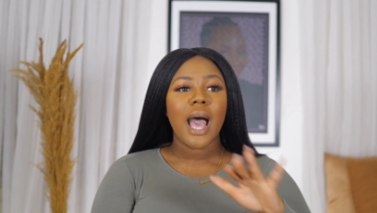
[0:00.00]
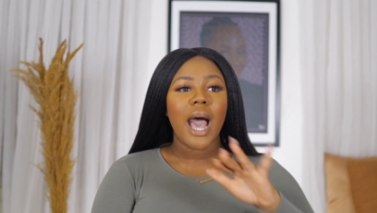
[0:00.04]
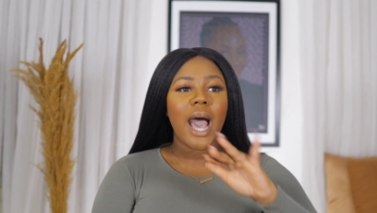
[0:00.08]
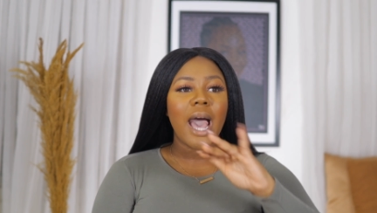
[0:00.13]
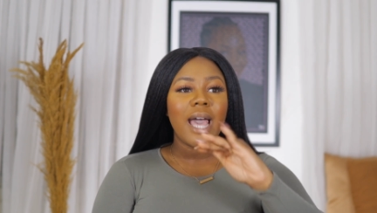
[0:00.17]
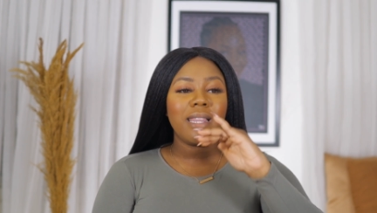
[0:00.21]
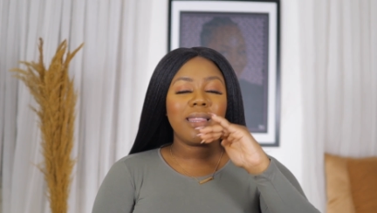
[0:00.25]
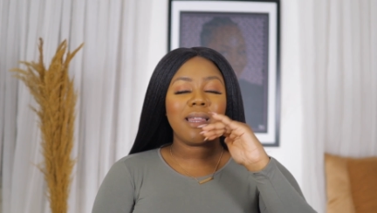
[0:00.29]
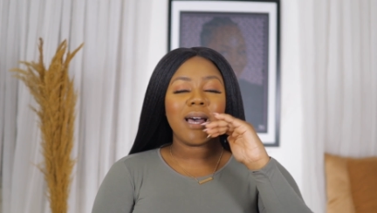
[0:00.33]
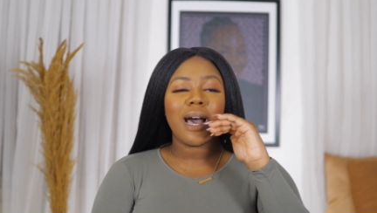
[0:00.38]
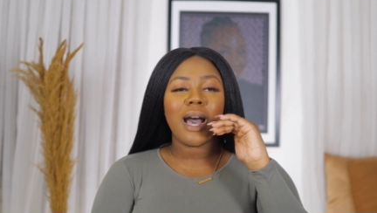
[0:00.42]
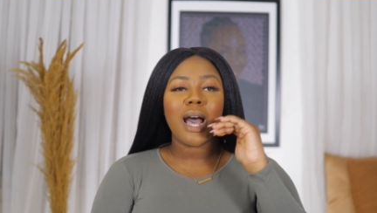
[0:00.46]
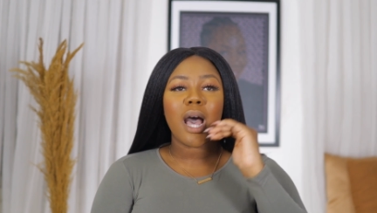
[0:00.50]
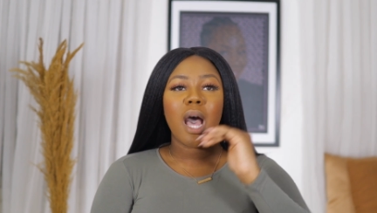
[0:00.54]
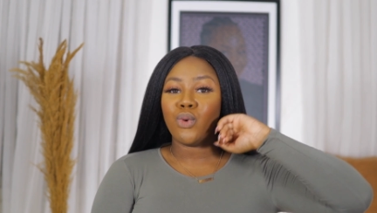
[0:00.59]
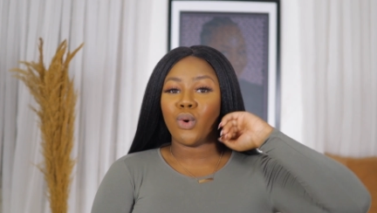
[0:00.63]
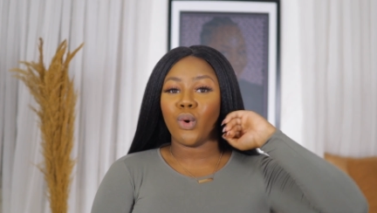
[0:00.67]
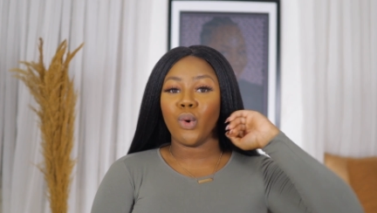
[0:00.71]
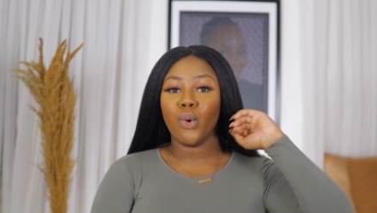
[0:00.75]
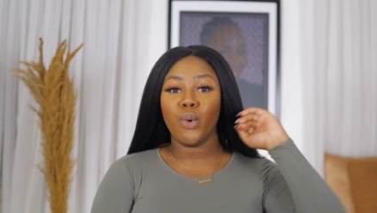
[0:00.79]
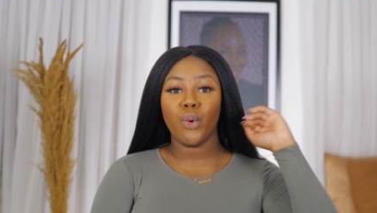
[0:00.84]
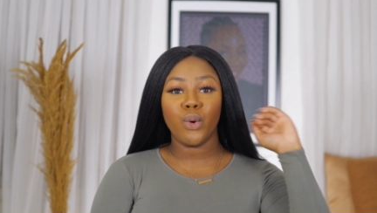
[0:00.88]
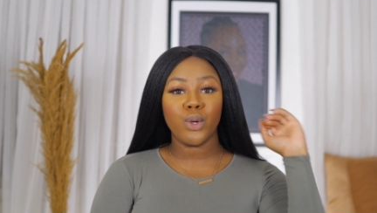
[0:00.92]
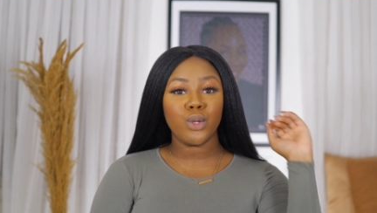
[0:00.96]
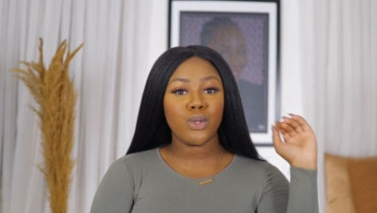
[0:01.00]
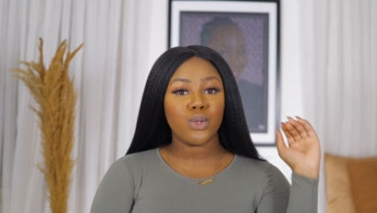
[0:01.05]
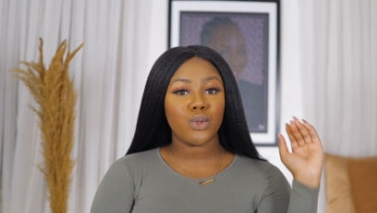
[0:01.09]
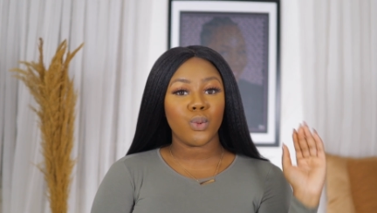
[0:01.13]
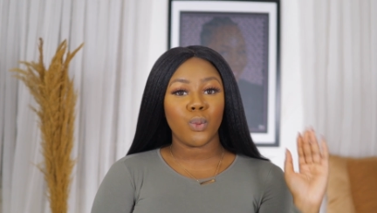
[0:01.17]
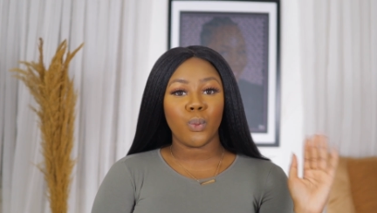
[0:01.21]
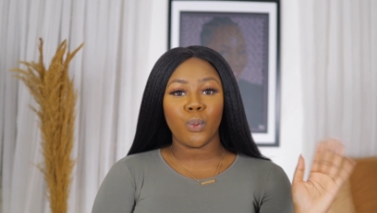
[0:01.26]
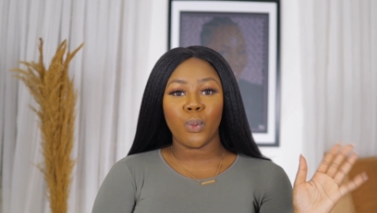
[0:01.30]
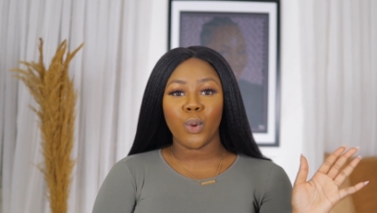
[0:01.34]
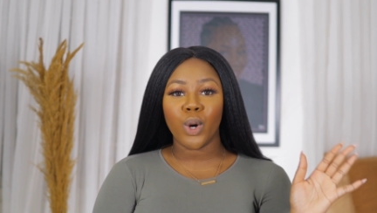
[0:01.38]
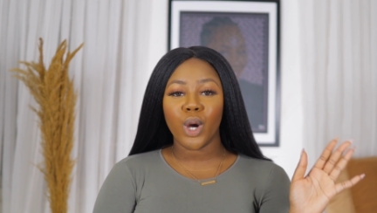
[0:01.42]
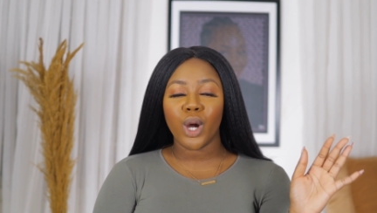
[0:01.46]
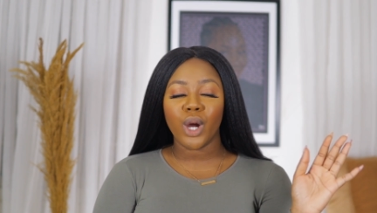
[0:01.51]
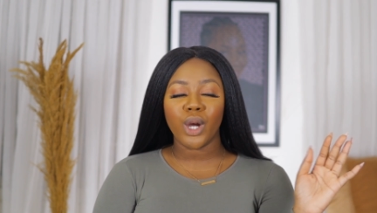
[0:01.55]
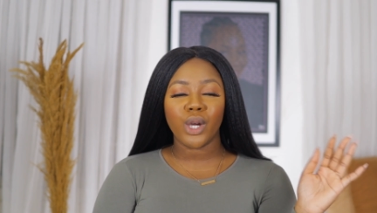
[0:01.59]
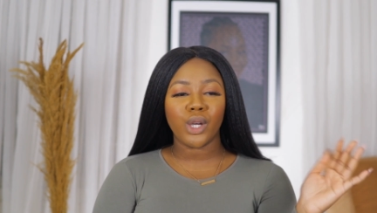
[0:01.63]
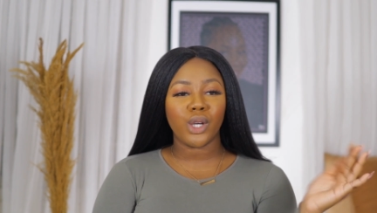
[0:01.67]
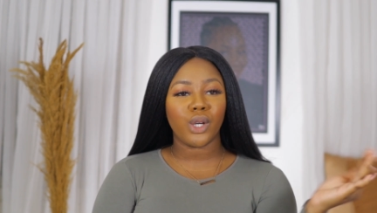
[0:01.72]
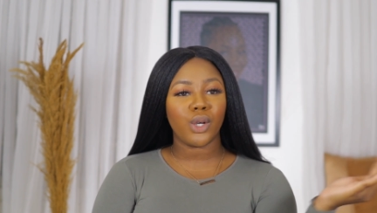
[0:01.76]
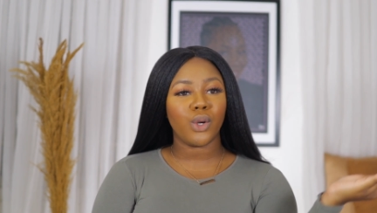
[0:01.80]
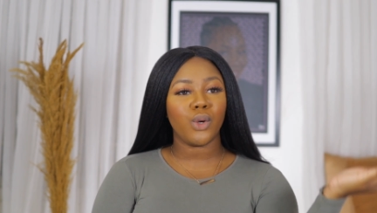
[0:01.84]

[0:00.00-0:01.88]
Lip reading: Either you're going to work,